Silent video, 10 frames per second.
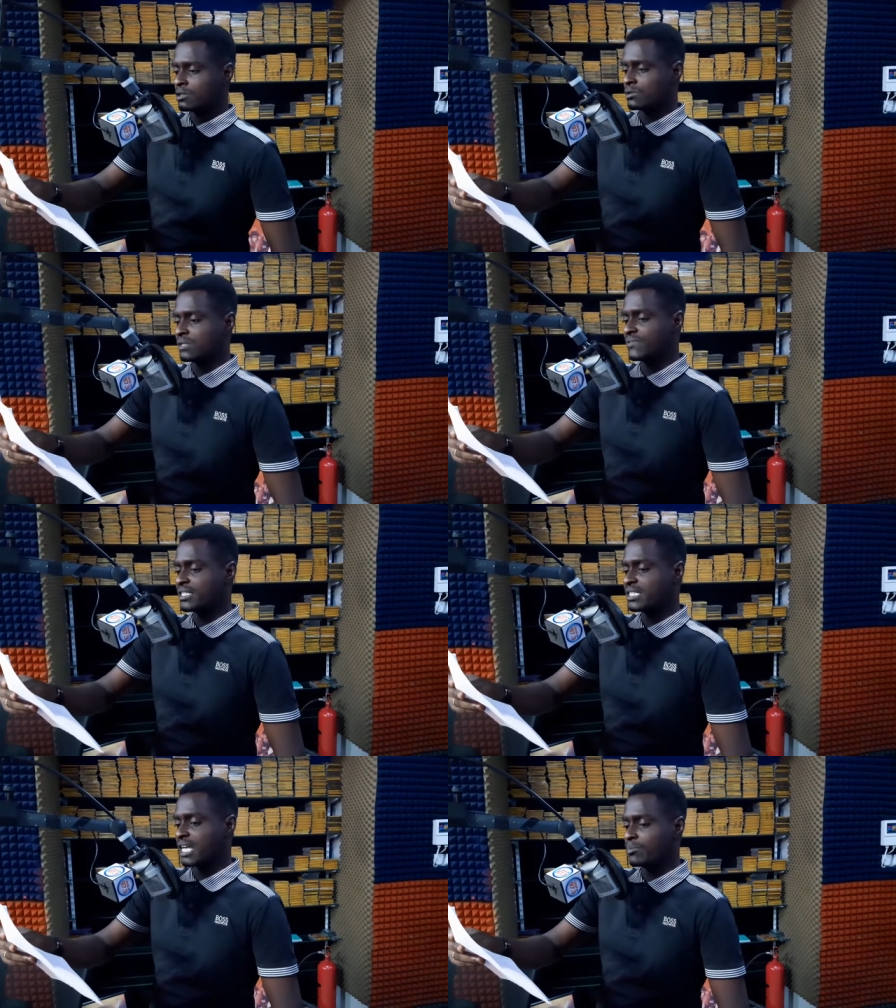to
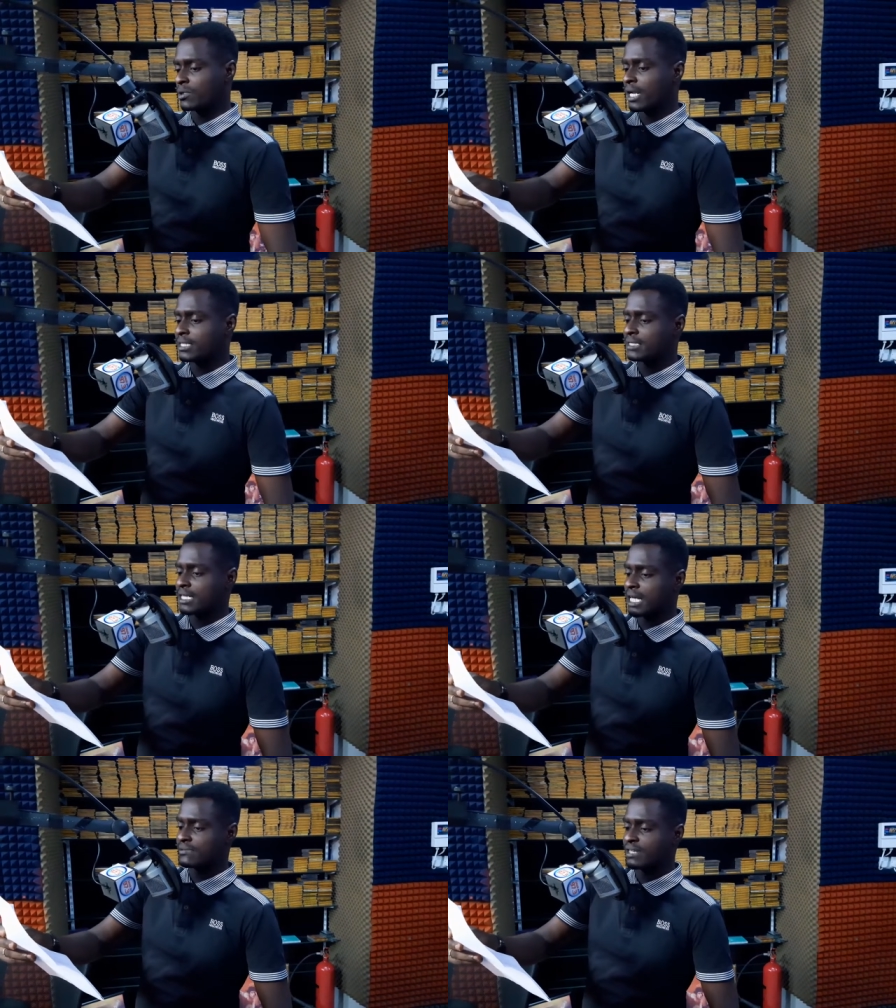defending champion
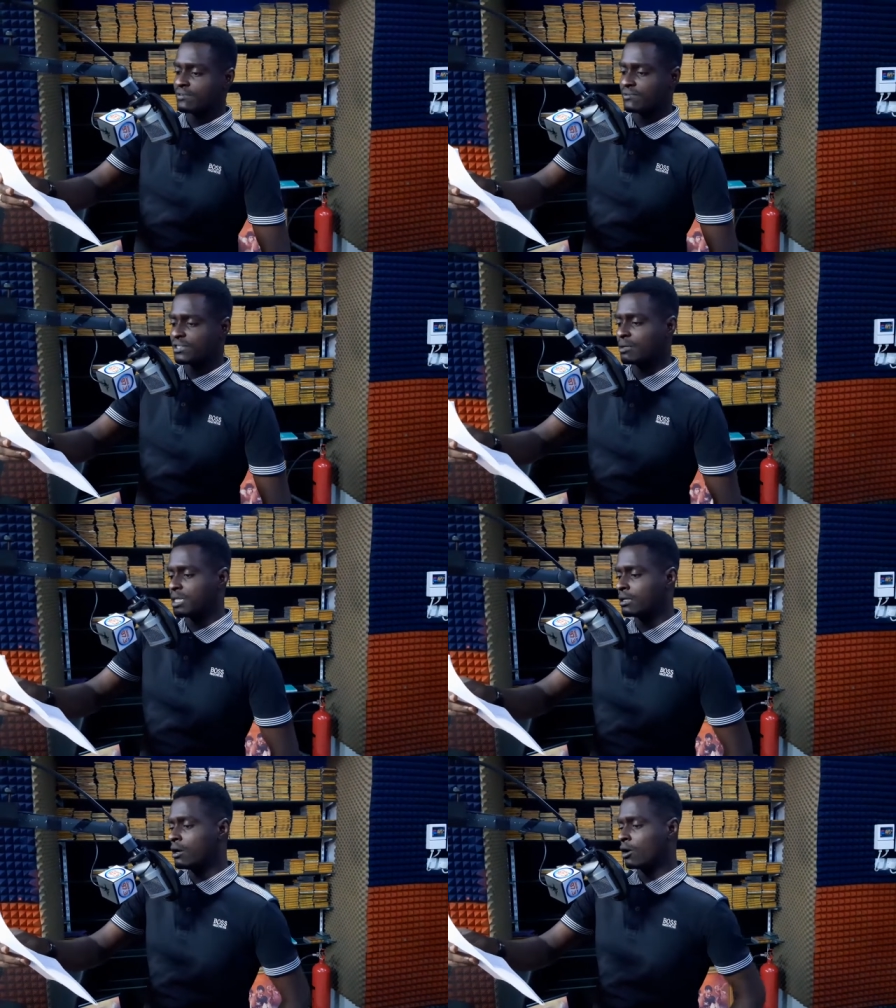Alexander Zverev of
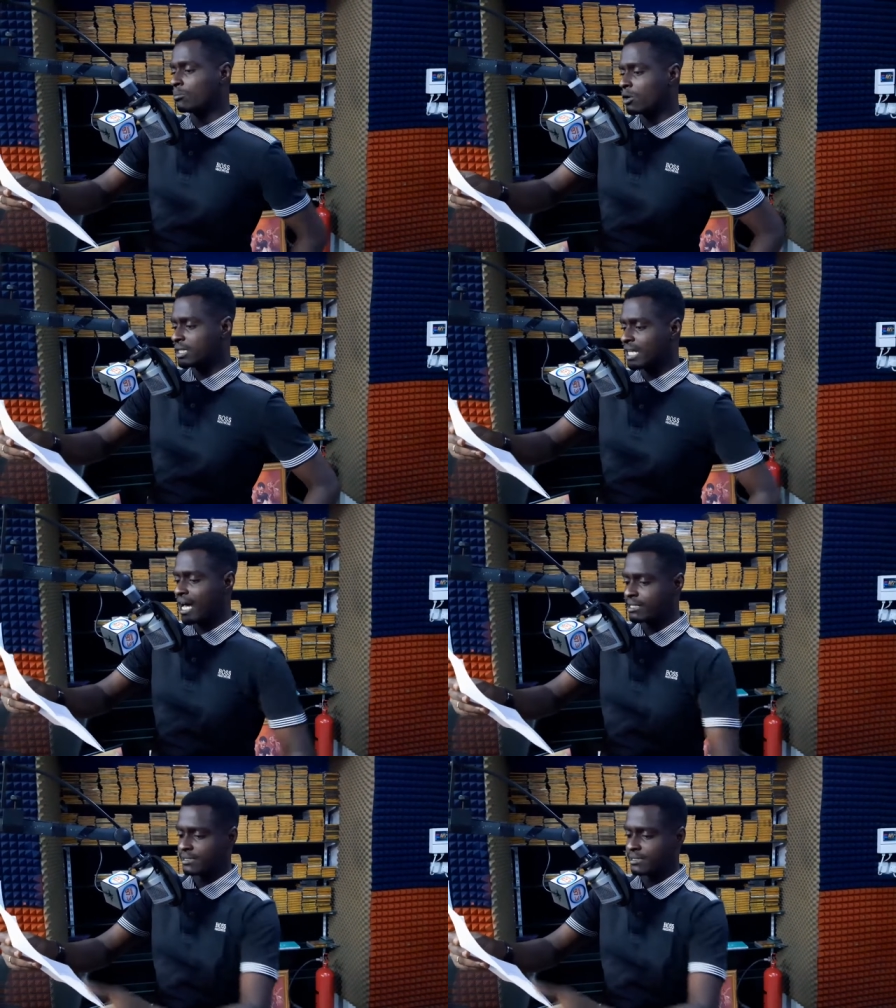Germany on Monday night.